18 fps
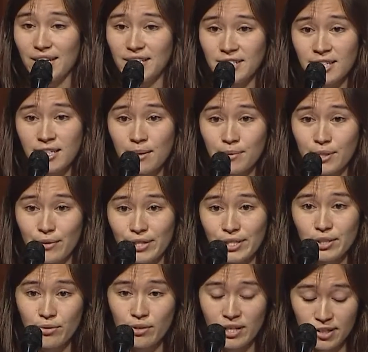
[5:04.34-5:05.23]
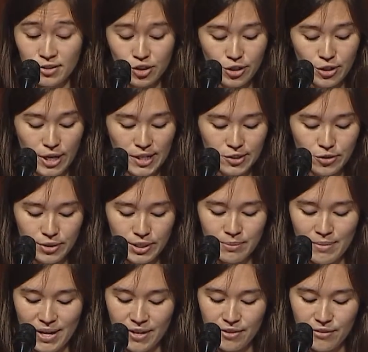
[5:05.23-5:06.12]
ended up going to an
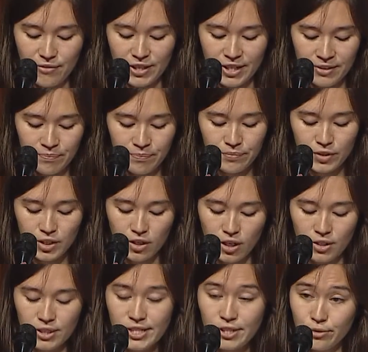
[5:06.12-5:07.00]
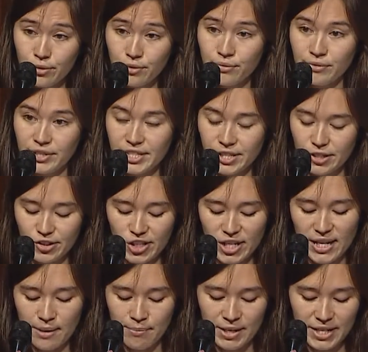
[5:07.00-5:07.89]
undergraduate math event on student research
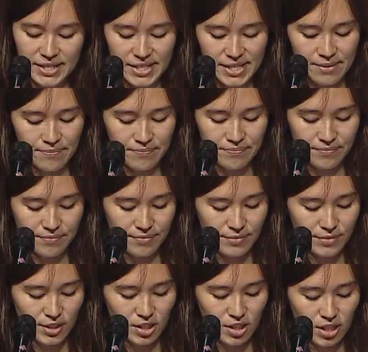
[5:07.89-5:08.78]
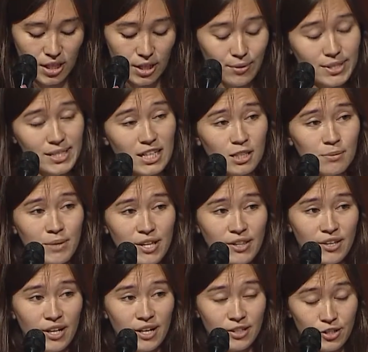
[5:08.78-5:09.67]
at MIT. It was held by
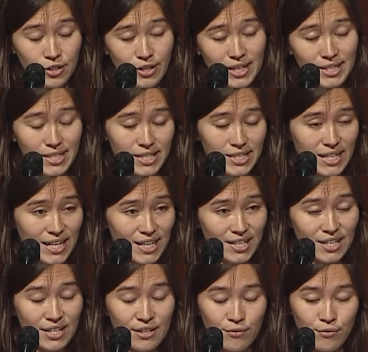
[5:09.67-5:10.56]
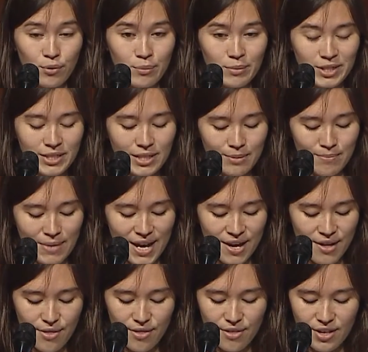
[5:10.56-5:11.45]
the Undergrad Society of Women in
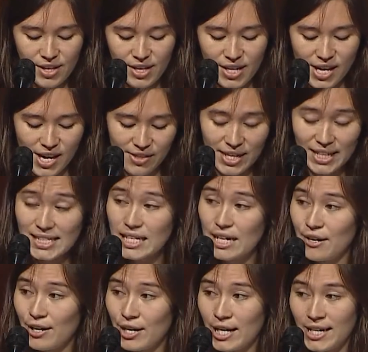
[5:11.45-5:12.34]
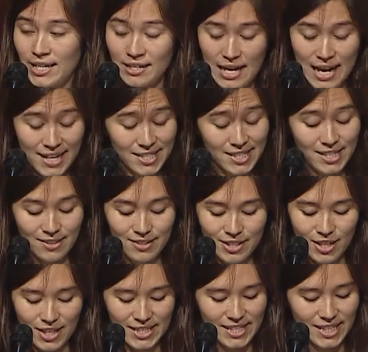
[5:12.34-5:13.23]
Math, and that's how I accidentally
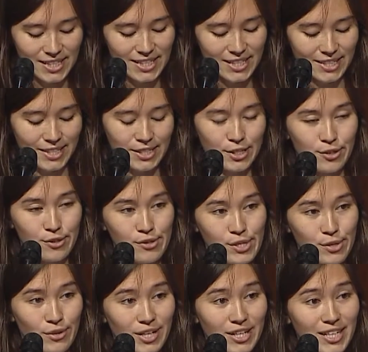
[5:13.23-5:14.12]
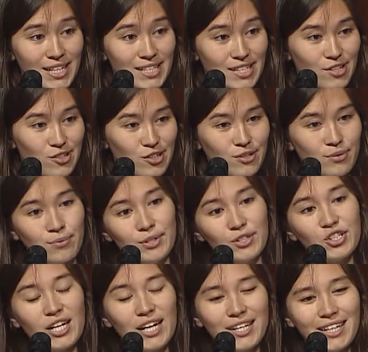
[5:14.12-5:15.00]
got sucked into the organization,
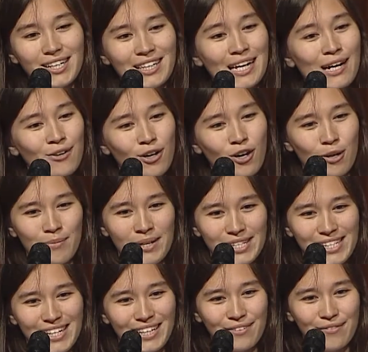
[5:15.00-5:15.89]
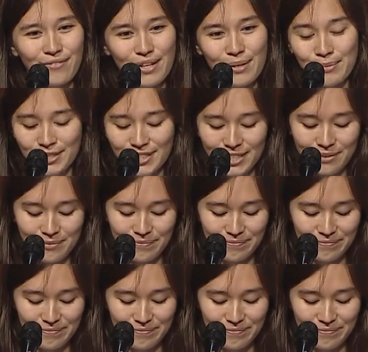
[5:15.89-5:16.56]
which I can now call my second family.